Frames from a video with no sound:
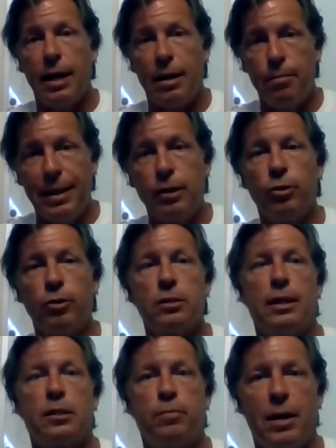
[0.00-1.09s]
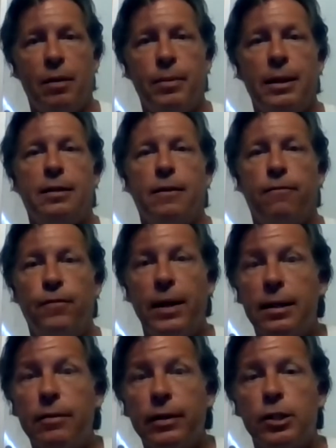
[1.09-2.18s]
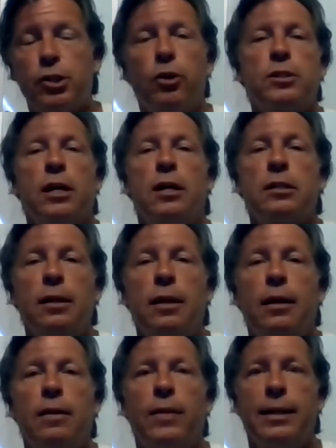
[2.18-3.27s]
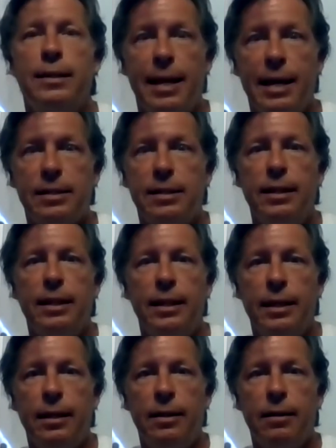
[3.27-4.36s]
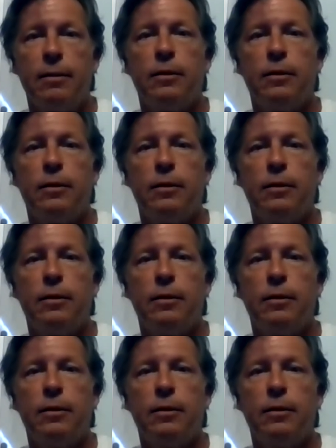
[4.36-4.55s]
And Mendel's experiment definitively shows us that yes, indeed,